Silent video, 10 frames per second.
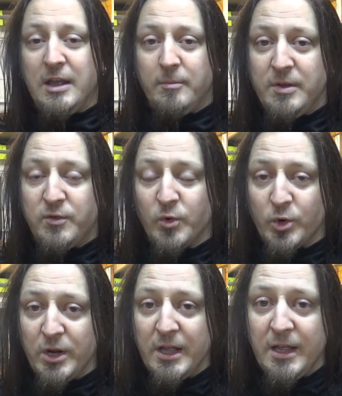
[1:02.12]

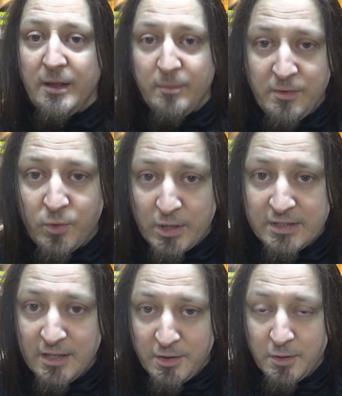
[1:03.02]
before I
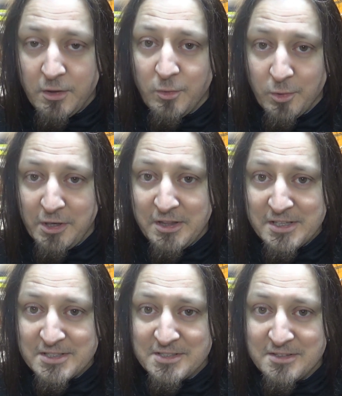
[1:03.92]
tell you what it
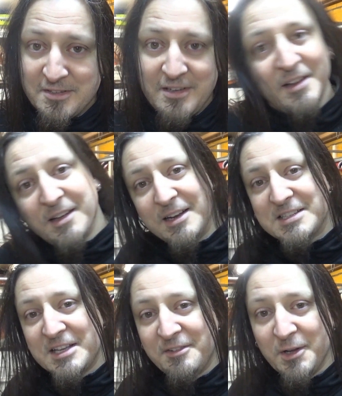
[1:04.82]
is. Let's
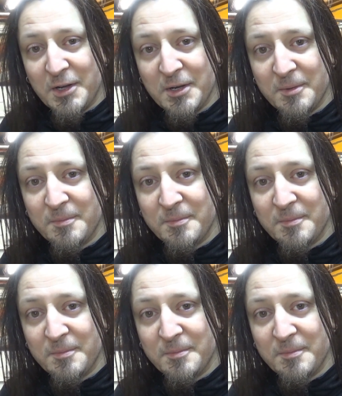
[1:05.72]
have a look.